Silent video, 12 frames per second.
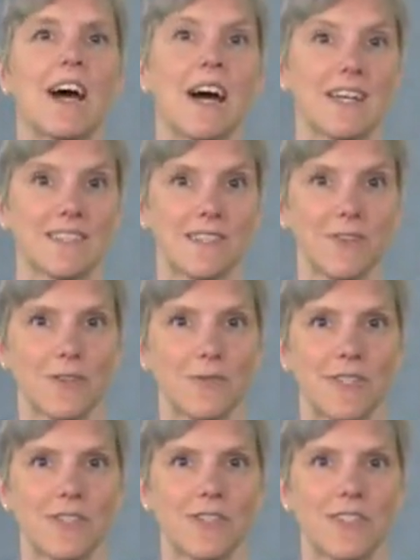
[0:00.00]
ask your
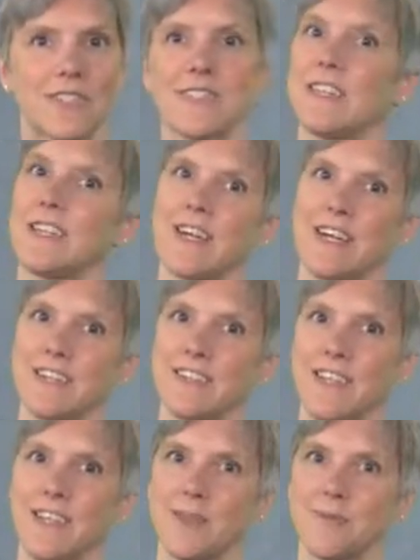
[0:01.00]
questions, and I'll
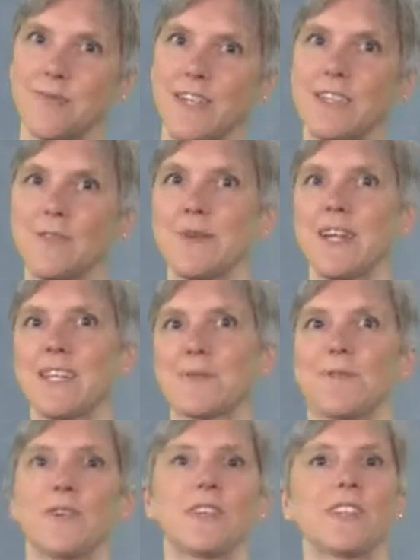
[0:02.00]
take them right to my
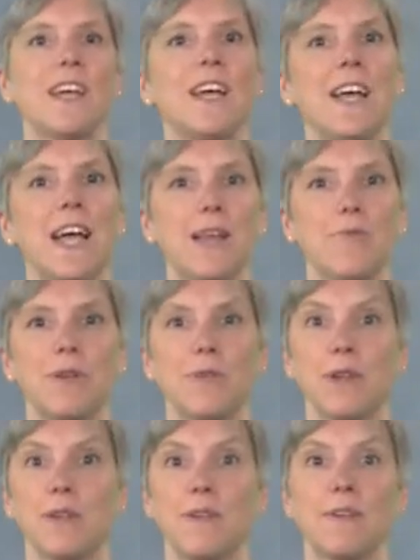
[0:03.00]
expert and we
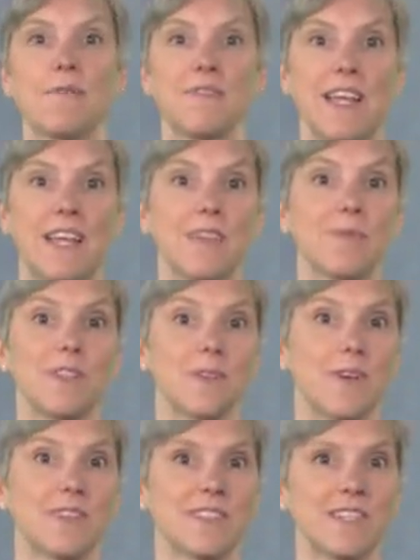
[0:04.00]
will take them into
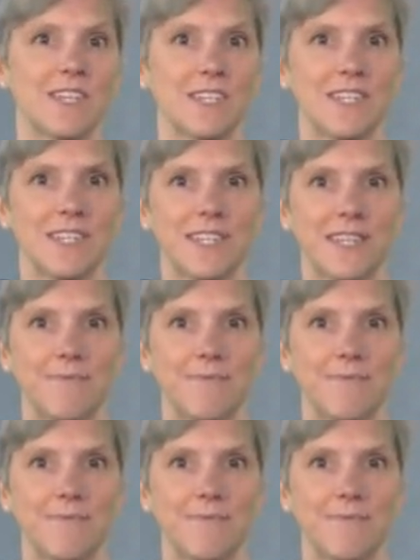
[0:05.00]
our discussion.